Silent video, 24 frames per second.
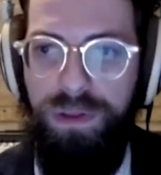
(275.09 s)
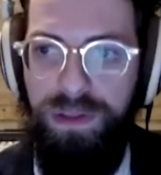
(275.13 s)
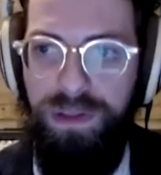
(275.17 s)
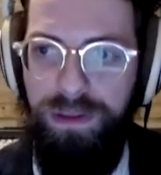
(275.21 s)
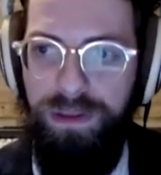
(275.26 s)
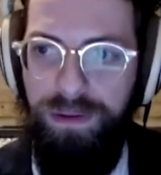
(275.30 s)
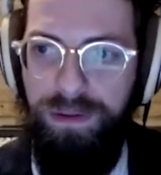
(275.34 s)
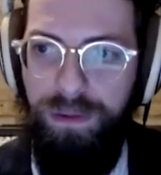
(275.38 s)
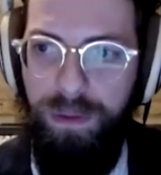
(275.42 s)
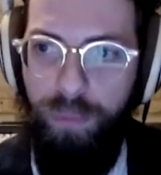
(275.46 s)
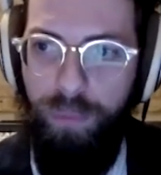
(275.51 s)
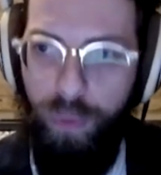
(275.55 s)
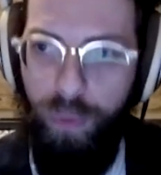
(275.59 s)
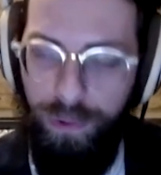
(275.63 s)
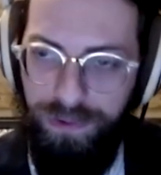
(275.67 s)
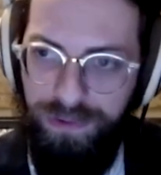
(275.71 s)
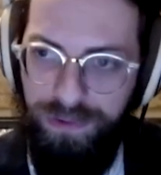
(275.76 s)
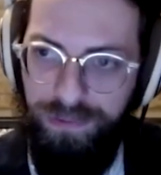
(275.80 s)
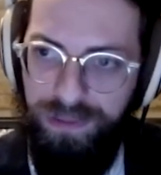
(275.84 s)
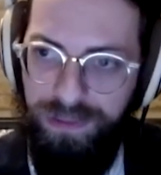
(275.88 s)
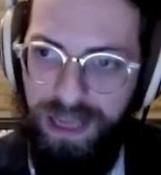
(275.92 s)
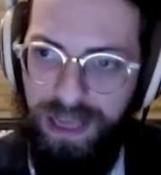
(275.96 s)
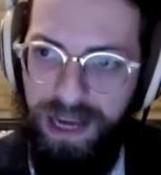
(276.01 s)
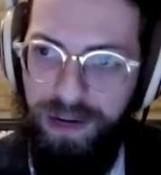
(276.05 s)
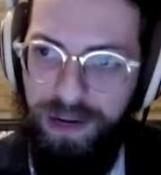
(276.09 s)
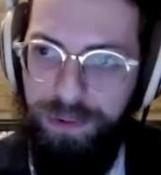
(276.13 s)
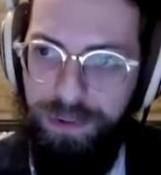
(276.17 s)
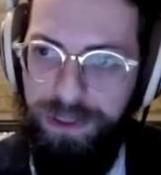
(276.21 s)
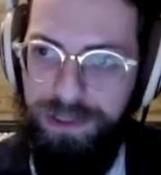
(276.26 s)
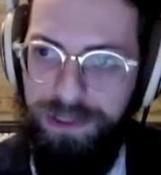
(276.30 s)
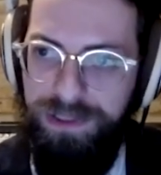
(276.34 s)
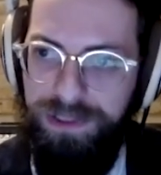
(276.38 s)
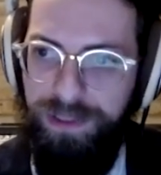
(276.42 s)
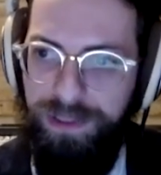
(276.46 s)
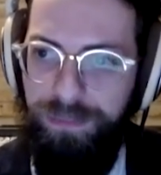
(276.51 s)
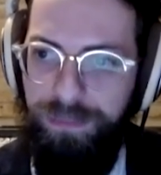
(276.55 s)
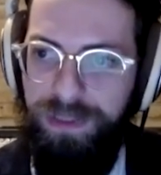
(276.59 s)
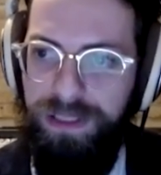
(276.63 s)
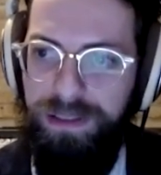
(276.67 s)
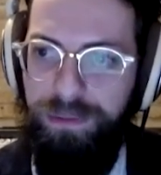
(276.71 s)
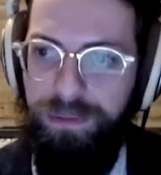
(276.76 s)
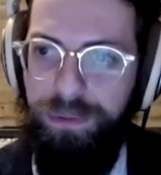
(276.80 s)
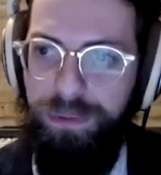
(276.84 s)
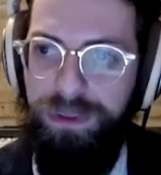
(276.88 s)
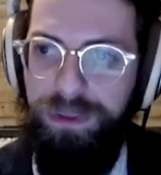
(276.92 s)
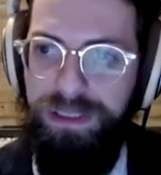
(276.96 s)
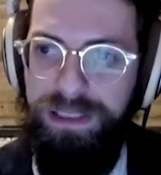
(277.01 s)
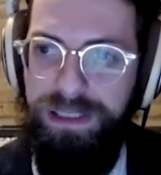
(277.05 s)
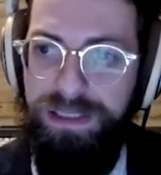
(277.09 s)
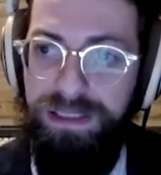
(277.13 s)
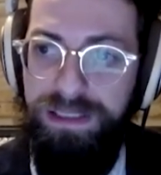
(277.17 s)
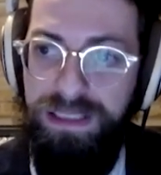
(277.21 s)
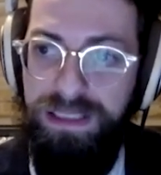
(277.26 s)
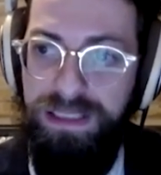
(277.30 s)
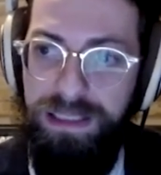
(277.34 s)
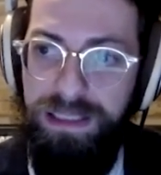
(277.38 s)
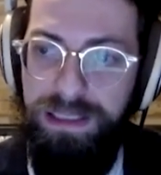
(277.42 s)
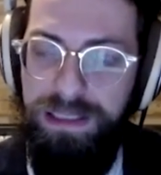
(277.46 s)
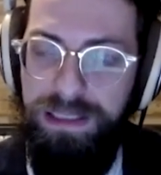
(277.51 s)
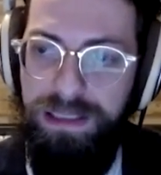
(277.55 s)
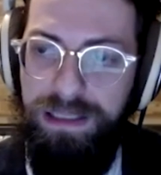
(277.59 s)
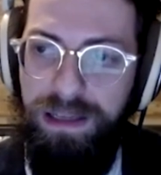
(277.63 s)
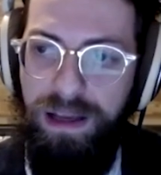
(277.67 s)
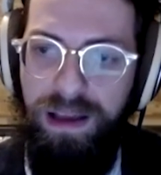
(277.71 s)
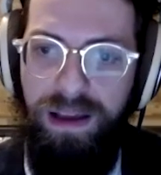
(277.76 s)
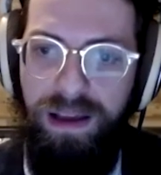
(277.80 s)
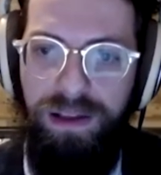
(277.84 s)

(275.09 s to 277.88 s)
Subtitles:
that the importance of language, something that really is needed.